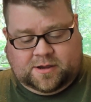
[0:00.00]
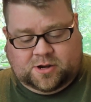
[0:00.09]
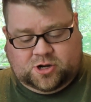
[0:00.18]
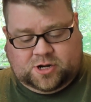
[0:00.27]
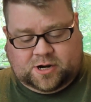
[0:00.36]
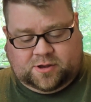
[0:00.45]

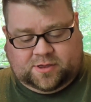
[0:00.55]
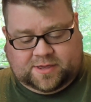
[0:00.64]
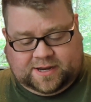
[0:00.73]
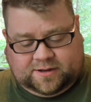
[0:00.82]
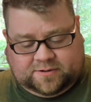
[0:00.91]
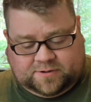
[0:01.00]
share
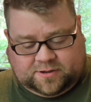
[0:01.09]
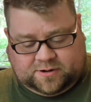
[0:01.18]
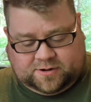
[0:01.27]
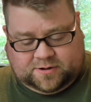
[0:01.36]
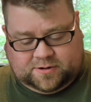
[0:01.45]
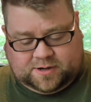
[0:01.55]
this with
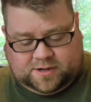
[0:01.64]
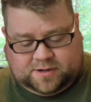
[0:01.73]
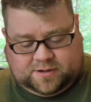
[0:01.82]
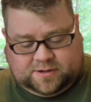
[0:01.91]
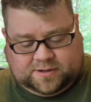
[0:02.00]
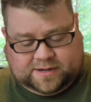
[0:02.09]
her
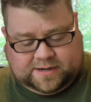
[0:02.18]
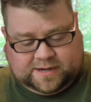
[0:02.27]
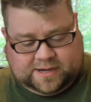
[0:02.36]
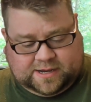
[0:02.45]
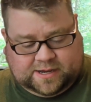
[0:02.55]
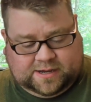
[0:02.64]

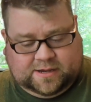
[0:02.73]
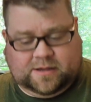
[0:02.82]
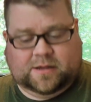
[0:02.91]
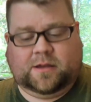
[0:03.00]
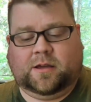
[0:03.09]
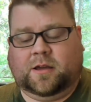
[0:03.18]
today.
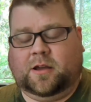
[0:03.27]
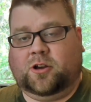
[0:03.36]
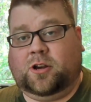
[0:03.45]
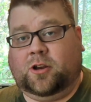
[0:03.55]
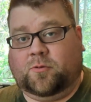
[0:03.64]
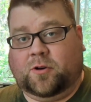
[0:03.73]

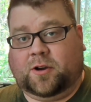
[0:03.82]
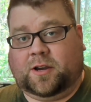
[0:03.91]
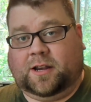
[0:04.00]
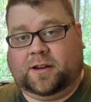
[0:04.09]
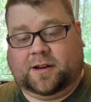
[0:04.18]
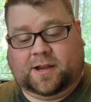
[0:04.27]
She's
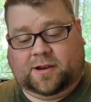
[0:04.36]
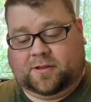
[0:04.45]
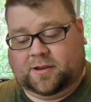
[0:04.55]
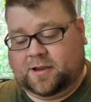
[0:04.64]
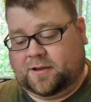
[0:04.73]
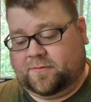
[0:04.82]
working, and I
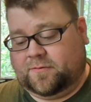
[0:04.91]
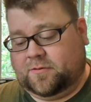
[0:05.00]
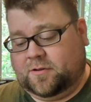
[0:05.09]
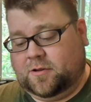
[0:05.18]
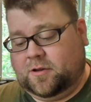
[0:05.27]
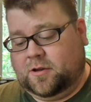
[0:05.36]
only have
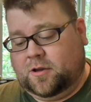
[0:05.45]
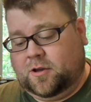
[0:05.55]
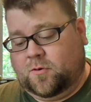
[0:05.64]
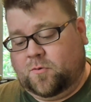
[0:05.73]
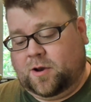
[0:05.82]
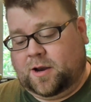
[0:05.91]

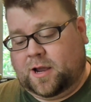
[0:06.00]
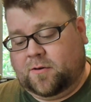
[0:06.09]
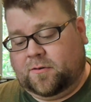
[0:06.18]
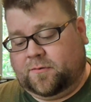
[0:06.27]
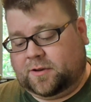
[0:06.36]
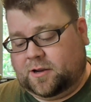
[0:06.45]
1
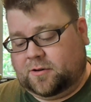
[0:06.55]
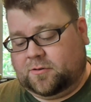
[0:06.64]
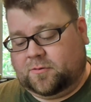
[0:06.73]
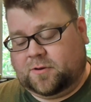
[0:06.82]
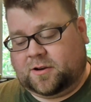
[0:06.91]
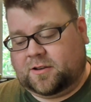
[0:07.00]
hour of
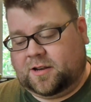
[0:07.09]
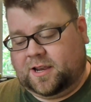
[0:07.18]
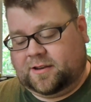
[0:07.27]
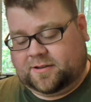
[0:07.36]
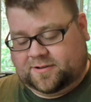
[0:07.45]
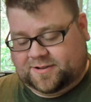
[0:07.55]
scheduled work today,
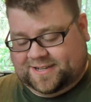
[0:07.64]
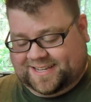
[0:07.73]
so